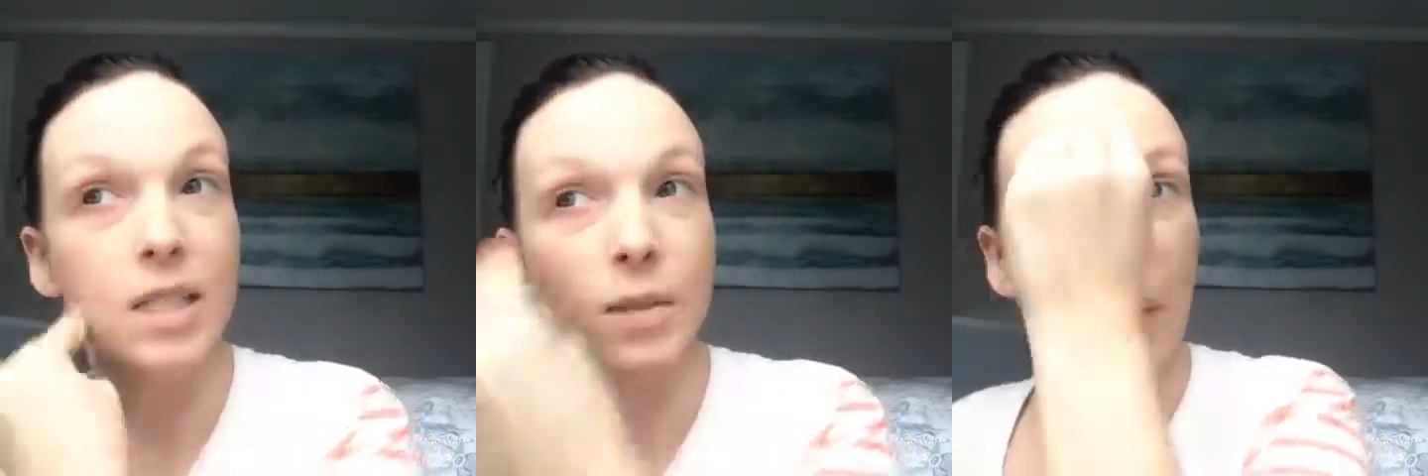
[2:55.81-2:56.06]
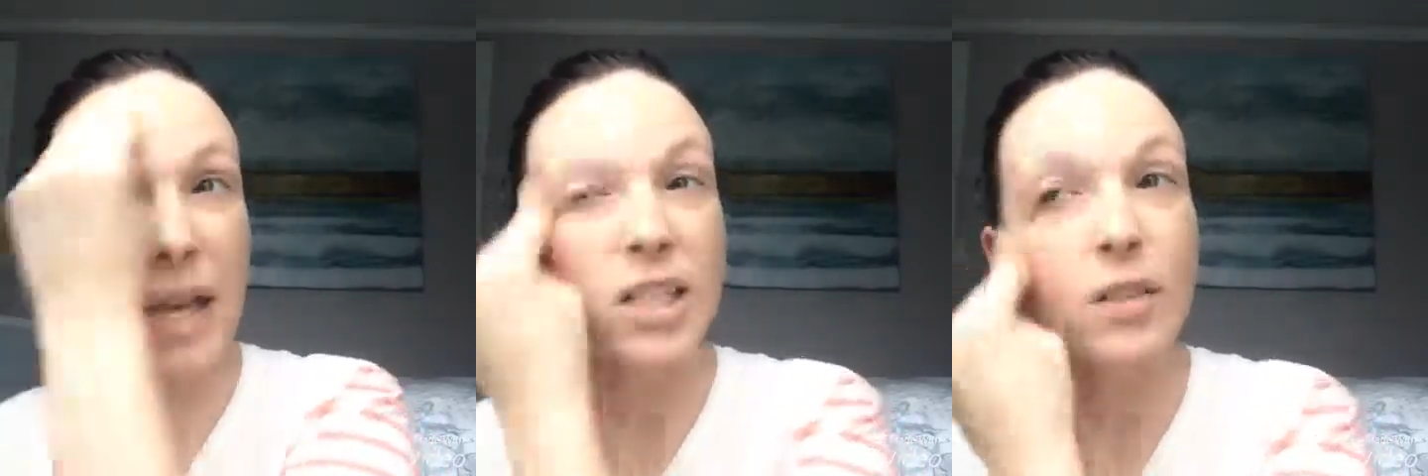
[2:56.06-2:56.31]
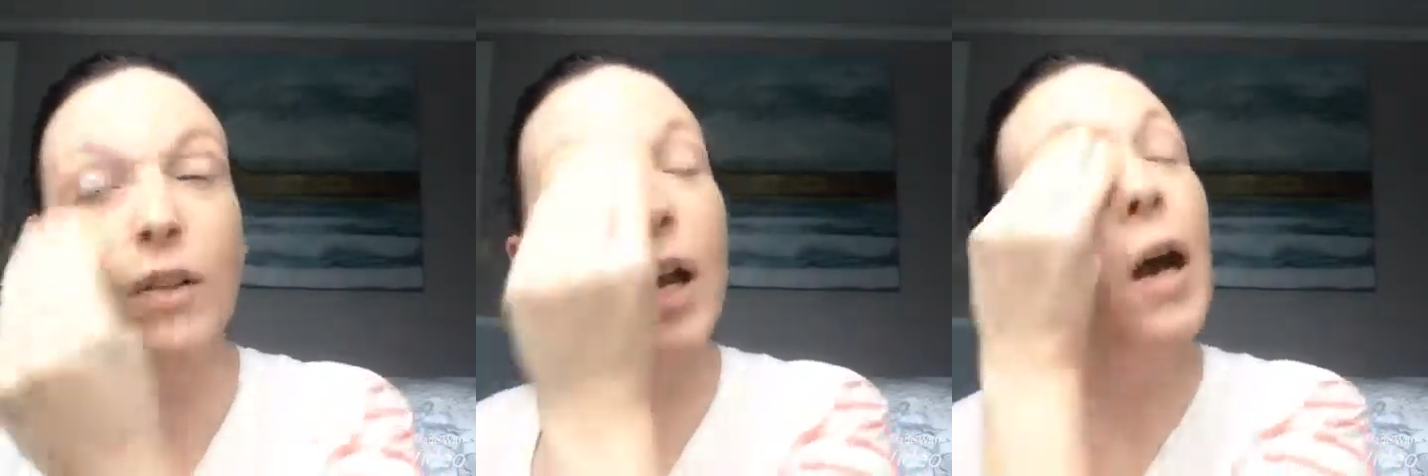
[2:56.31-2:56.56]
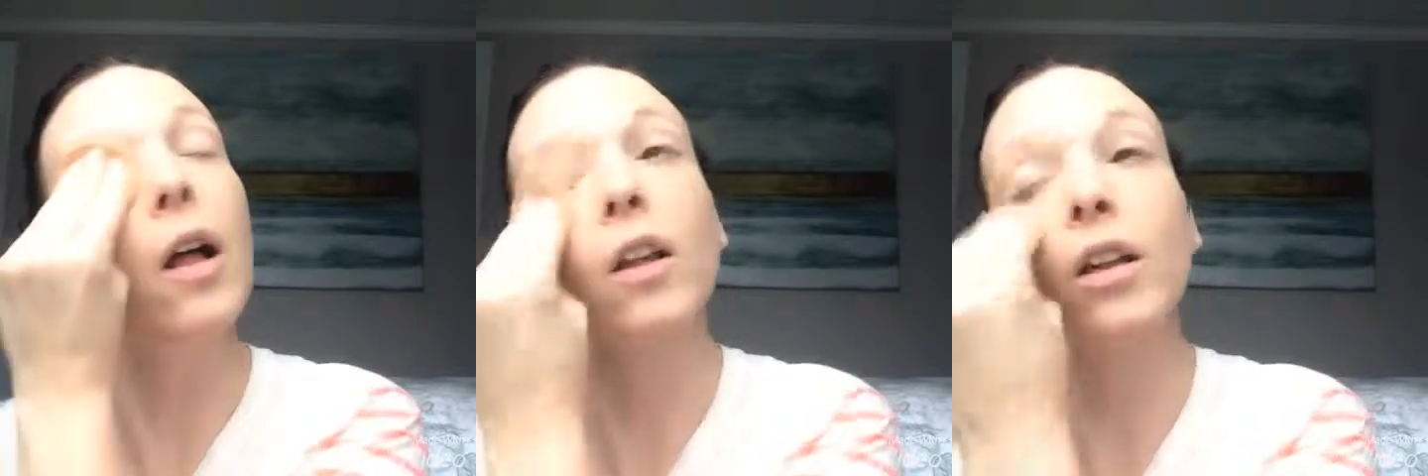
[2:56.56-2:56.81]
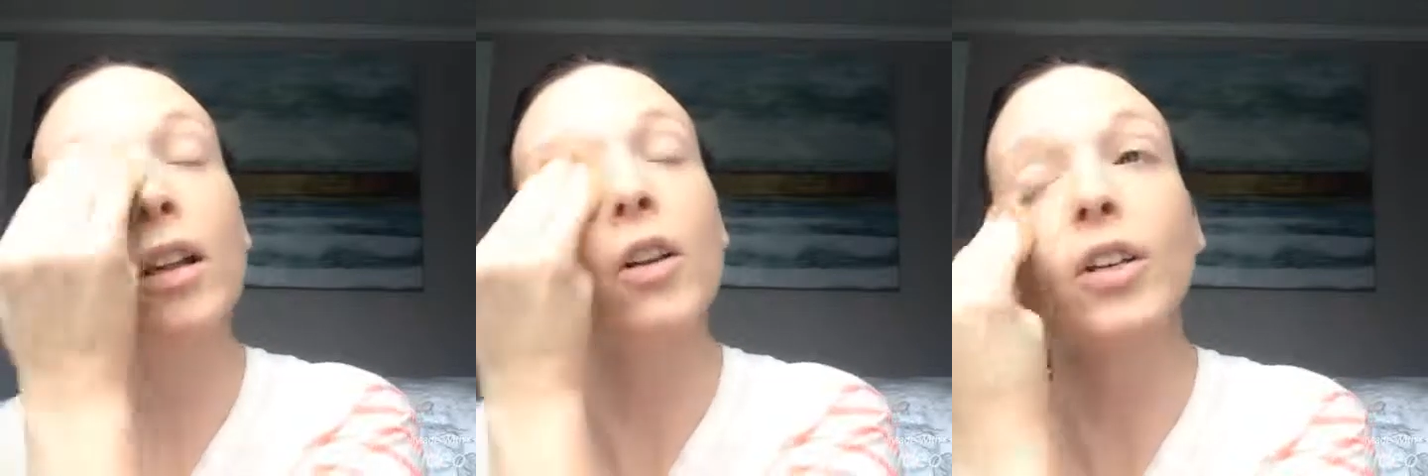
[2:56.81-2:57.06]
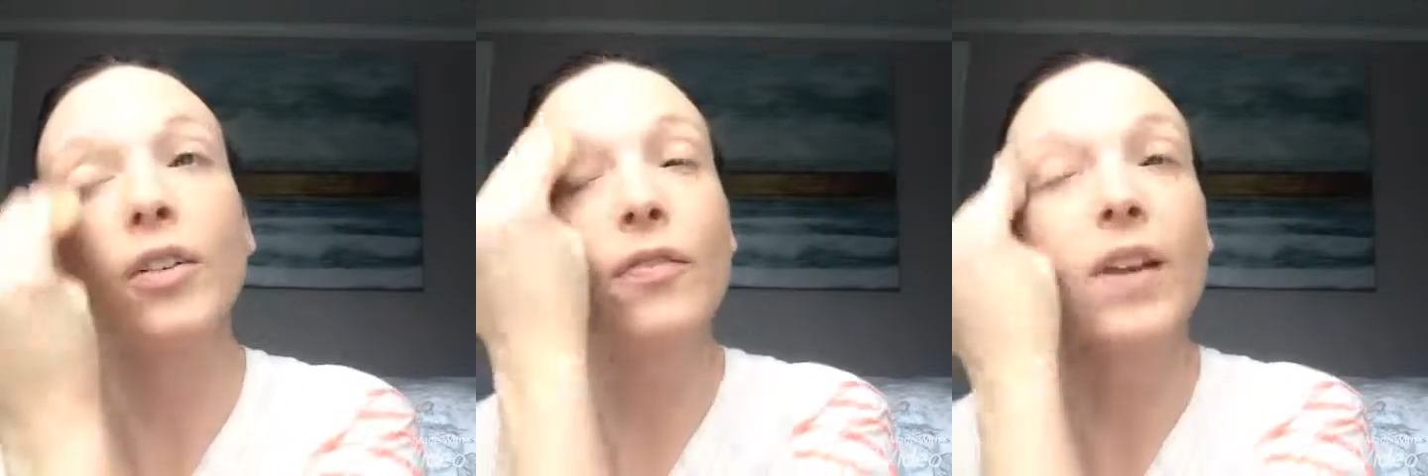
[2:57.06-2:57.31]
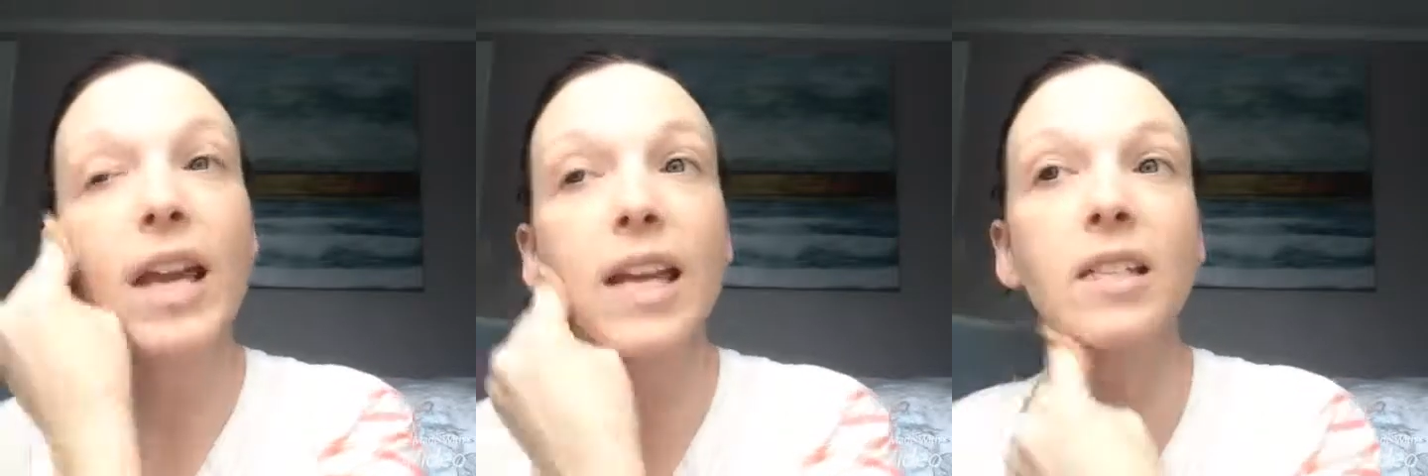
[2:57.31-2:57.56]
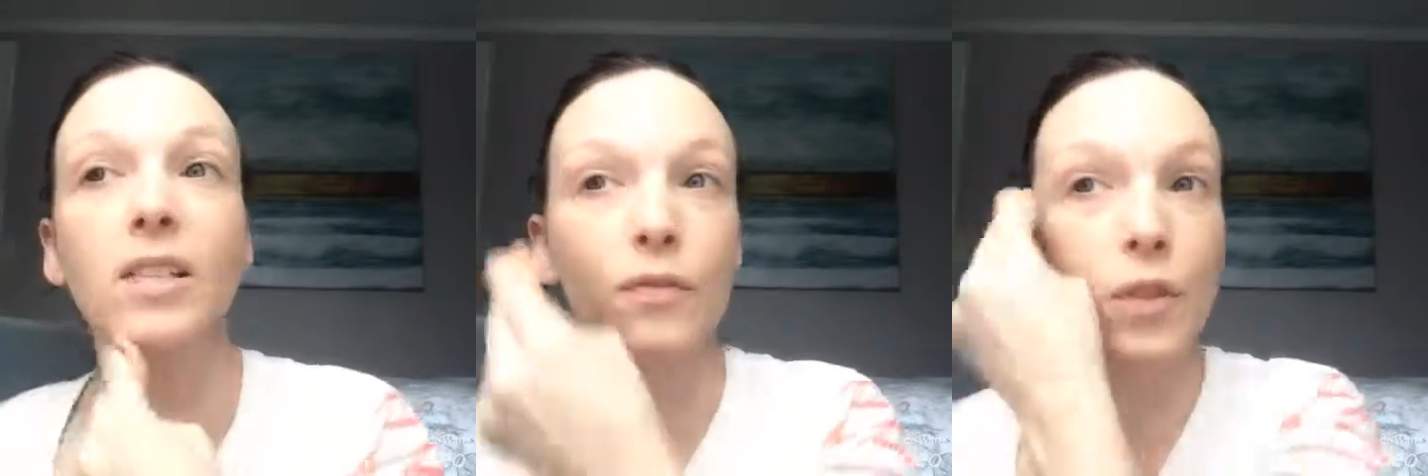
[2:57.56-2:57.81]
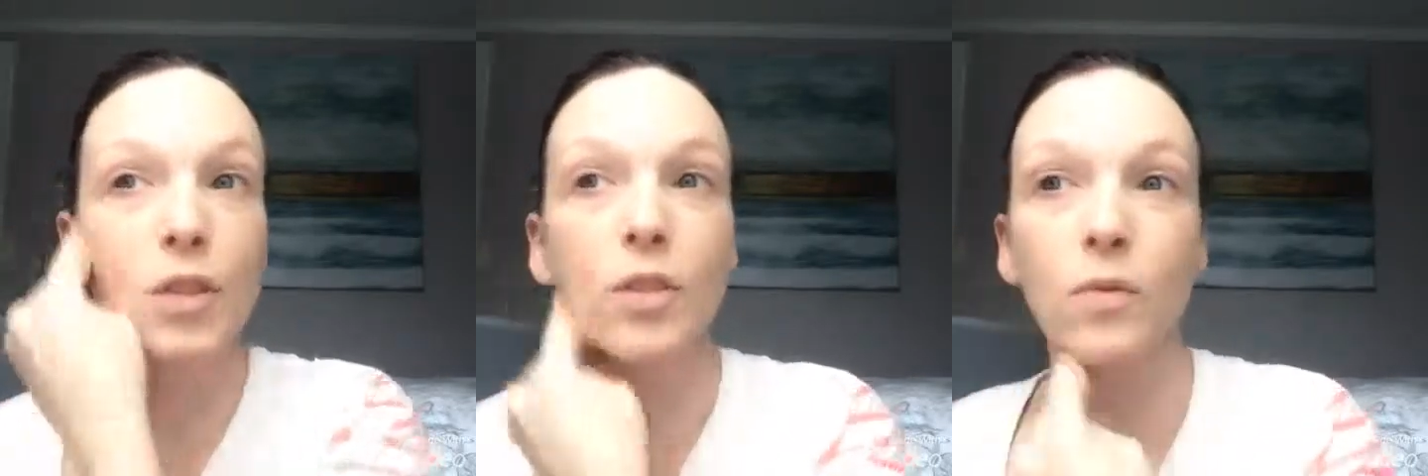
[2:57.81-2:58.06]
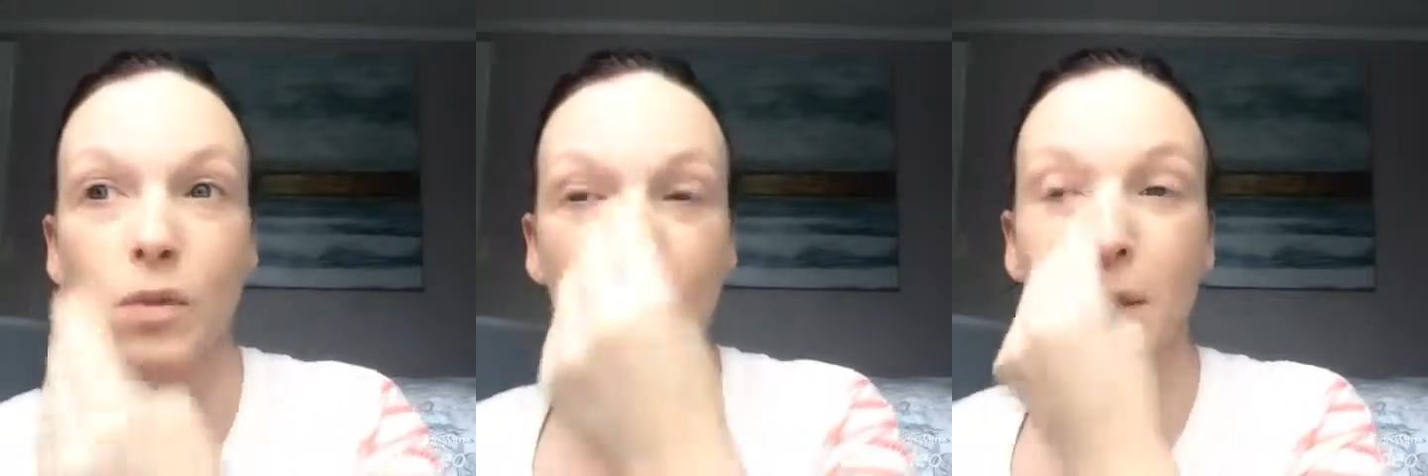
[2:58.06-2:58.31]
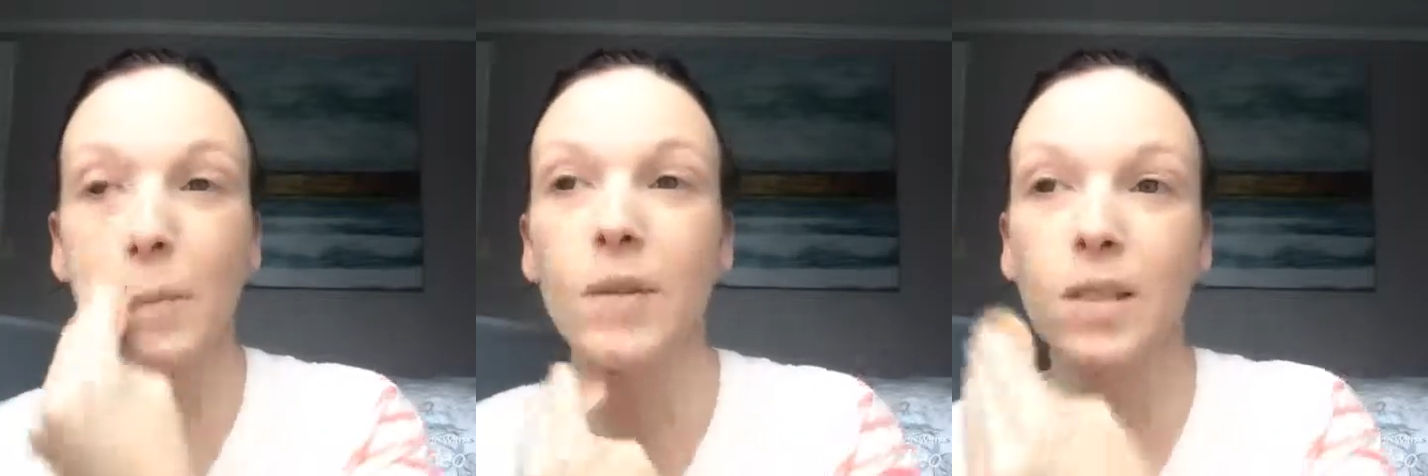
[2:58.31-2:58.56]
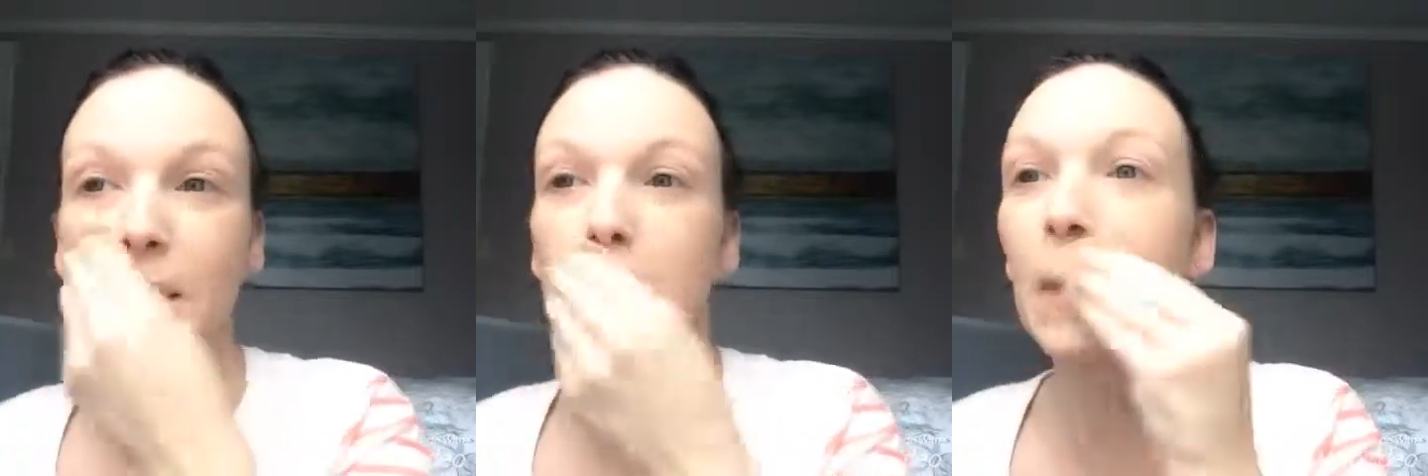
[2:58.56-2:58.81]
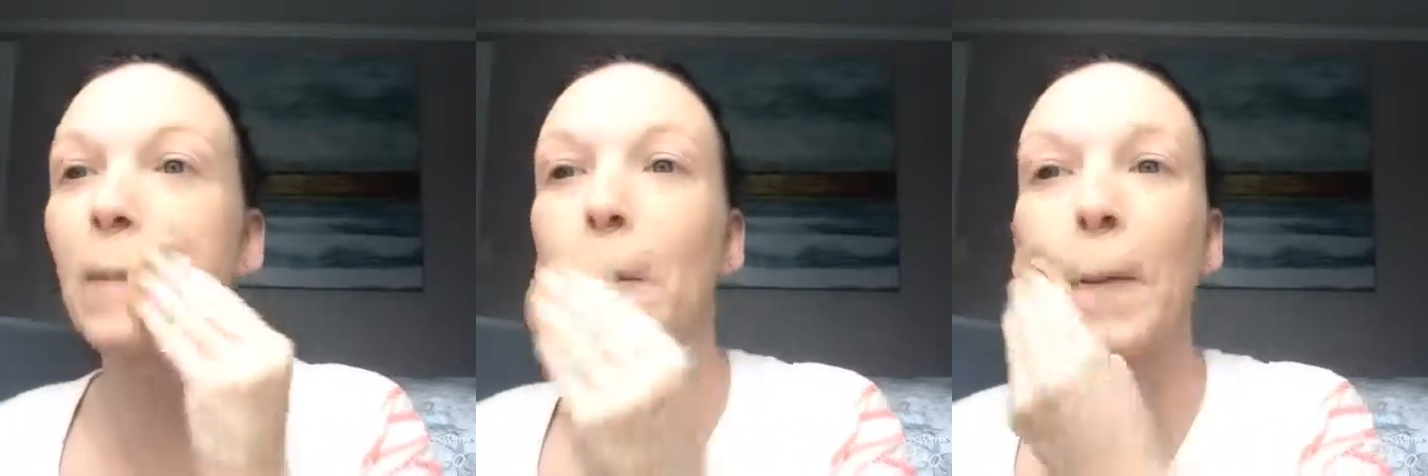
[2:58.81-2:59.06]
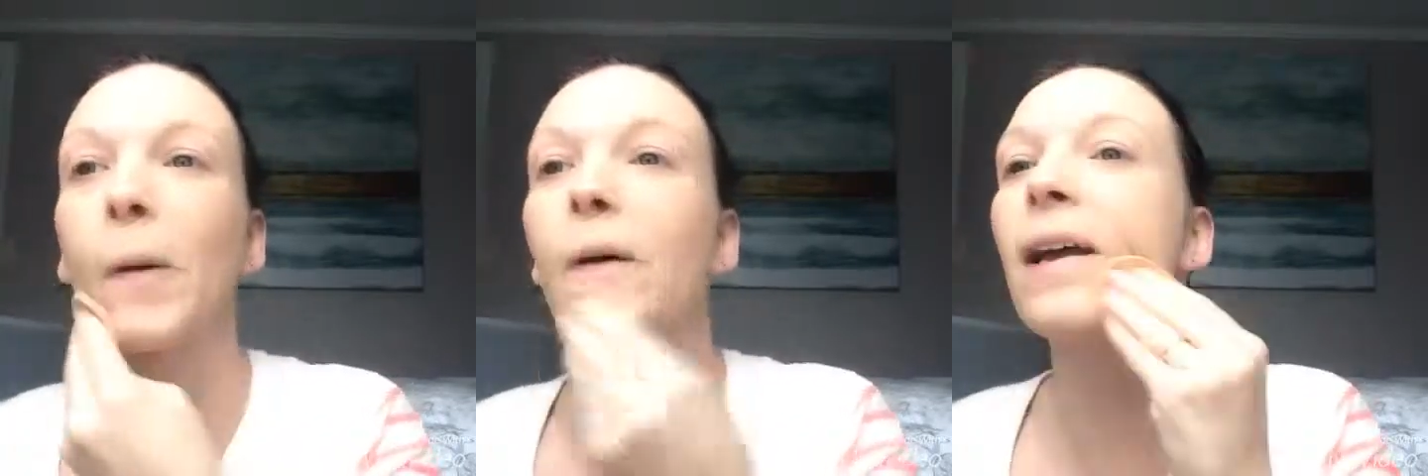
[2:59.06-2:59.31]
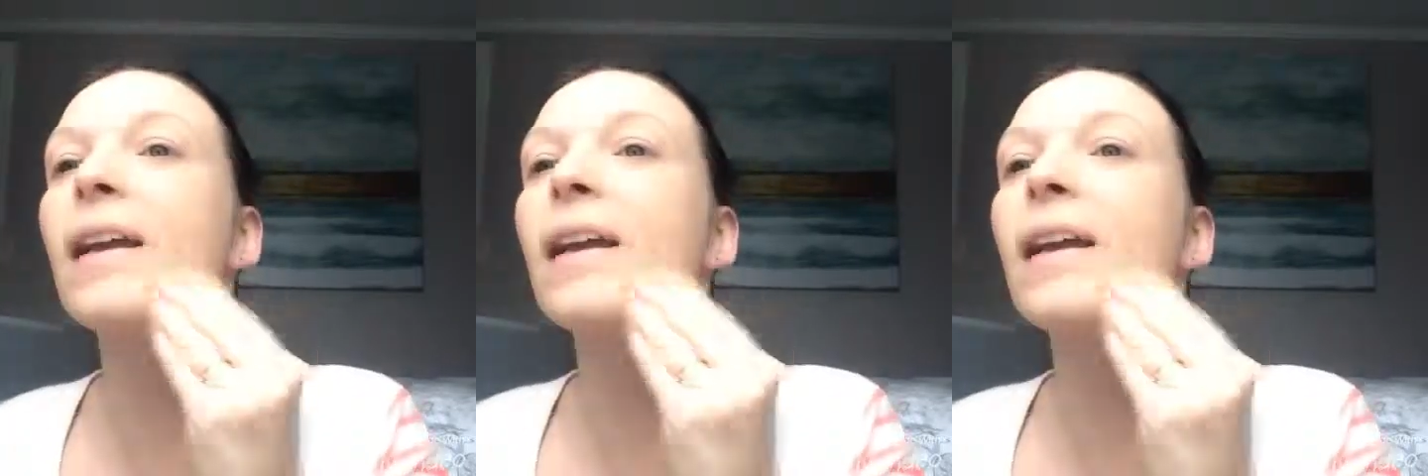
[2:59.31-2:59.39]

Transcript: splash of color on your face if you just want something simple